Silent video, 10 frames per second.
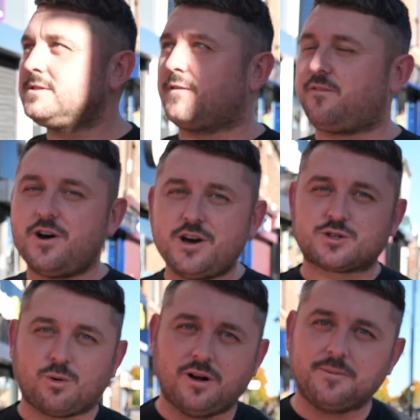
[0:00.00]
The first
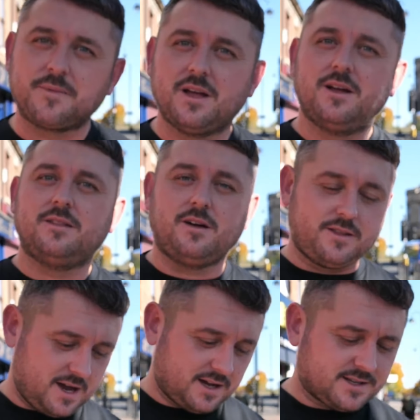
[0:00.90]
one that
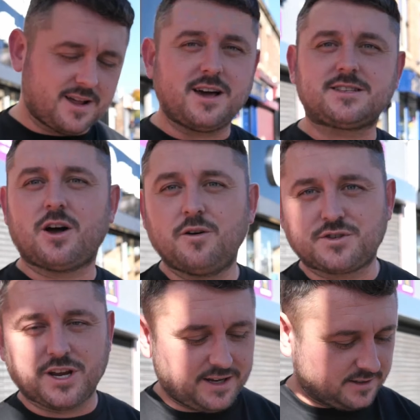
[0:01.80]
they had in uh, South
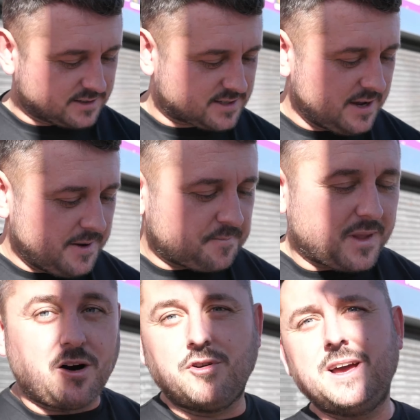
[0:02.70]
Shields,
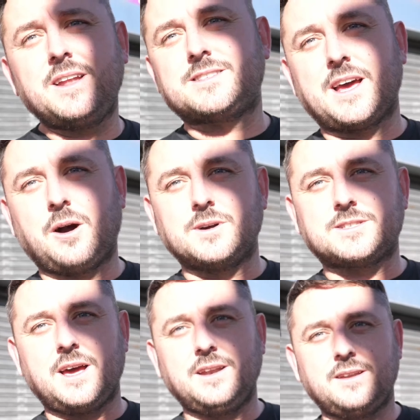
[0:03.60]
I rated it ten out of
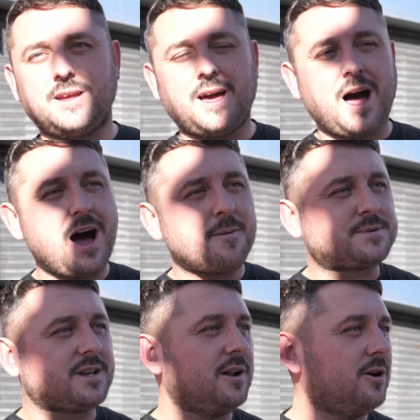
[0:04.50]
ten.
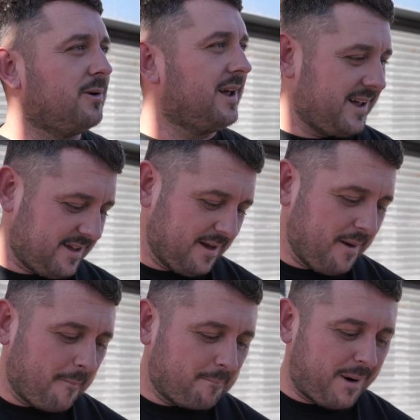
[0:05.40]
Absolutely
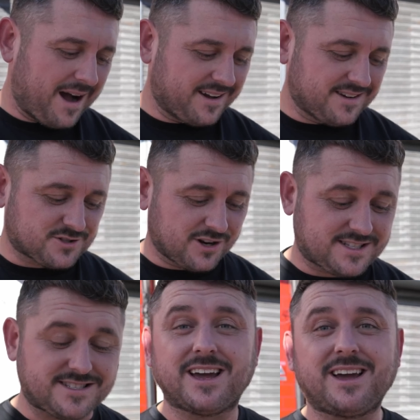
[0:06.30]
banging. So
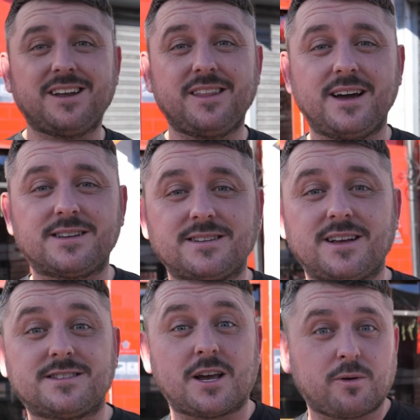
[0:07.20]
let's dig into this
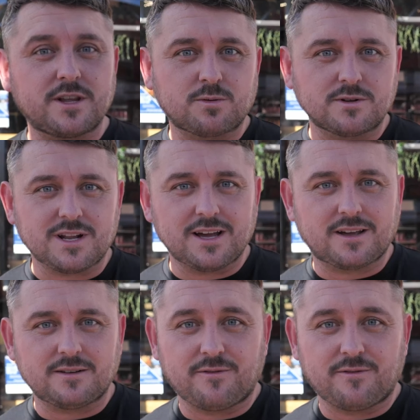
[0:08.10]
and see what this one's like.